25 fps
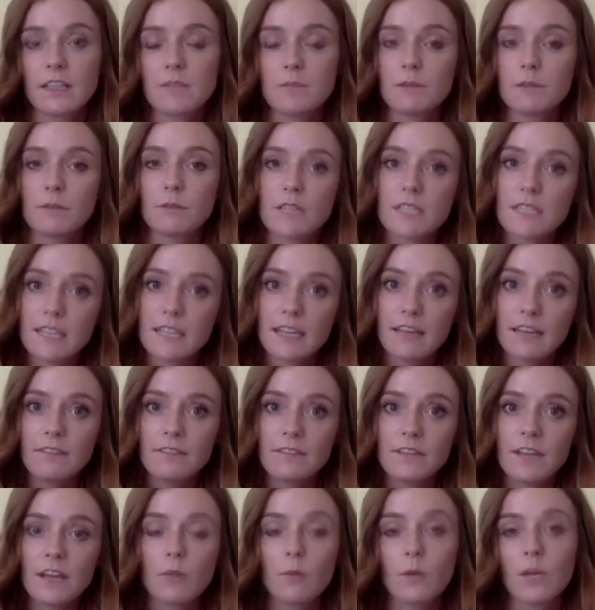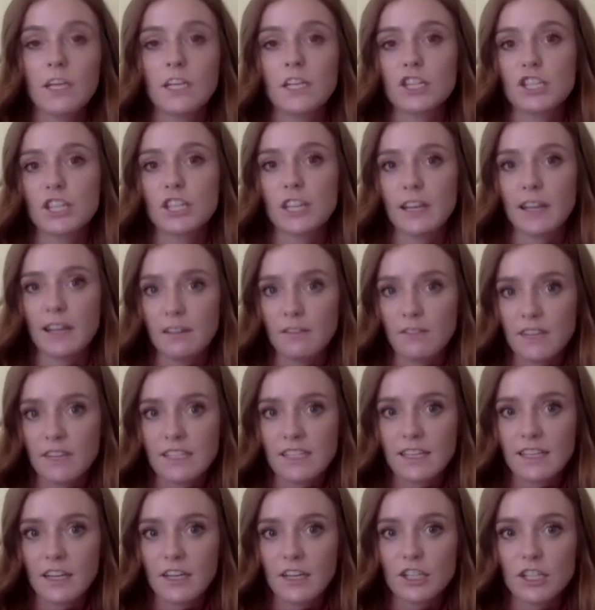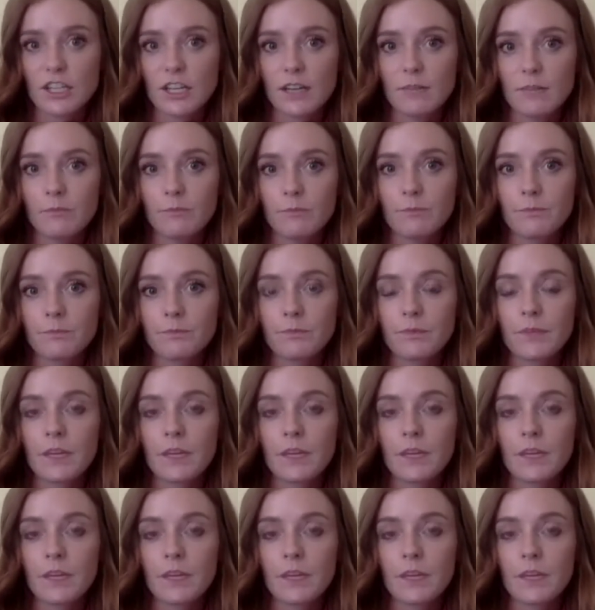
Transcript: been received and we initiate an investigation.